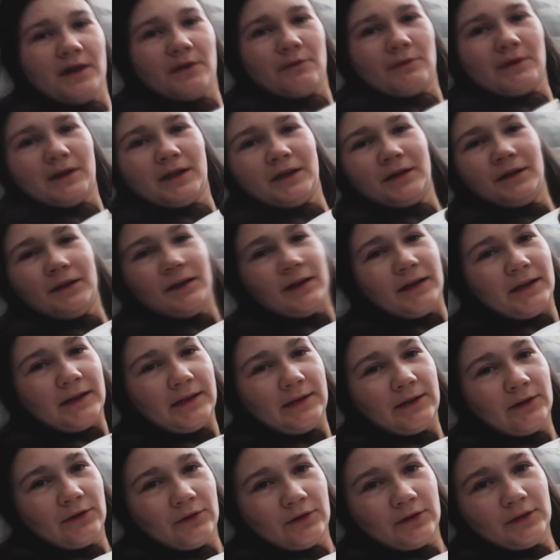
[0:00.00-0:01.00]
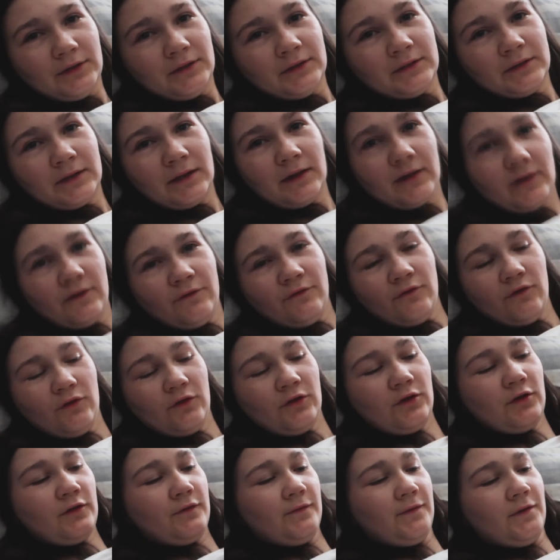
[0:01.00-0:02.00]
Anyway, hey guys. I
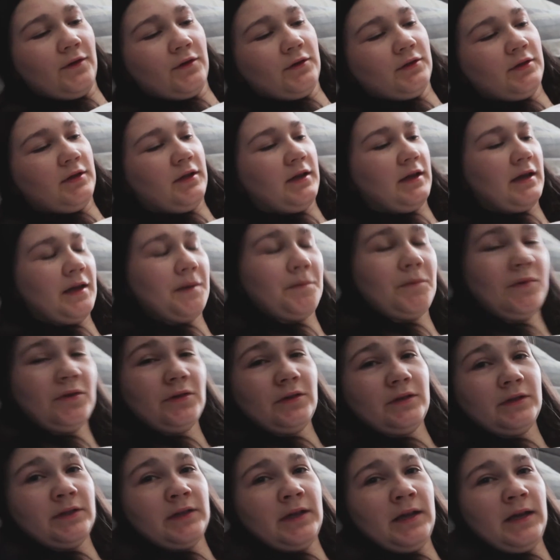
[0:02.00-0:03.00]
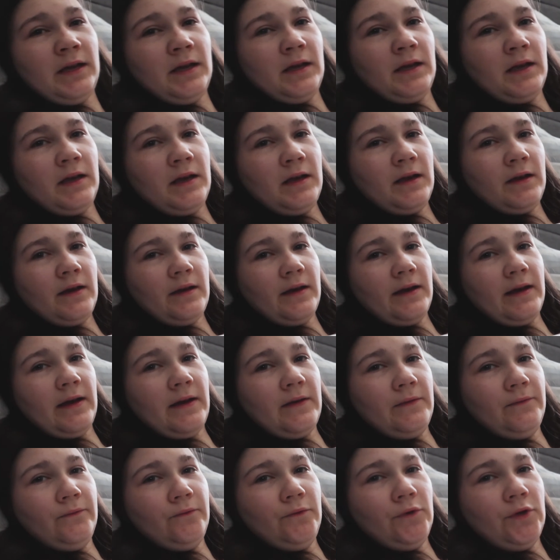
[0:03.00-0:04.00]
thought I'd go vlog today because I
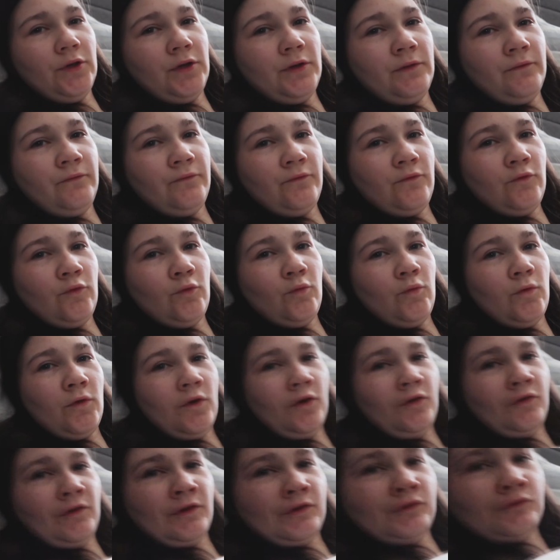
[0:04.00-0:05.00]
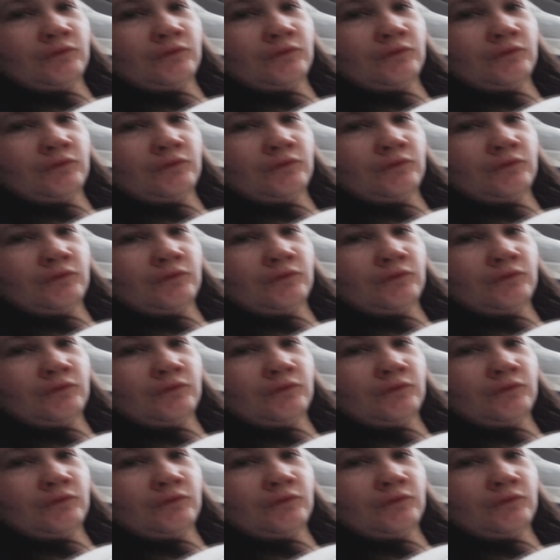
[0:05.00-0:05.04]
haven't vlogged for a while.